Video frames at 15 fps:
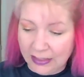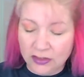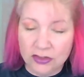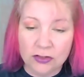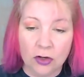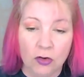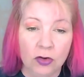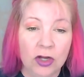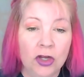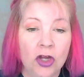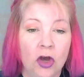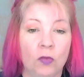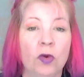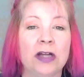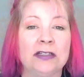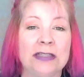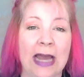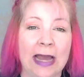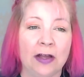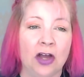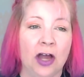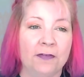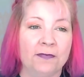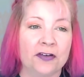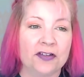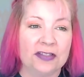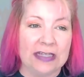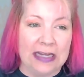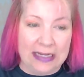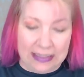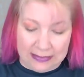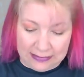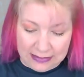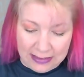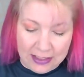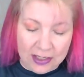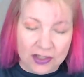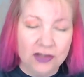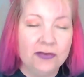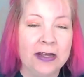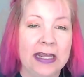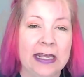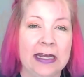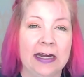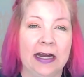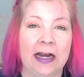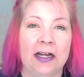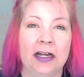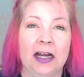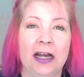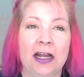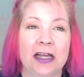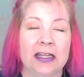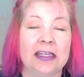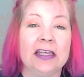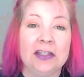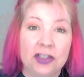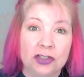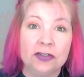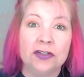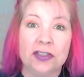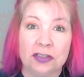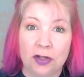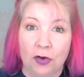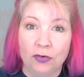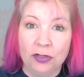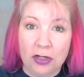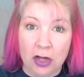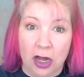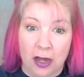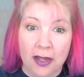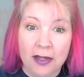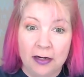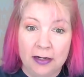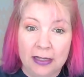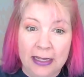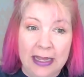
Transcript: And so what Doc offers is you can get your stone cut,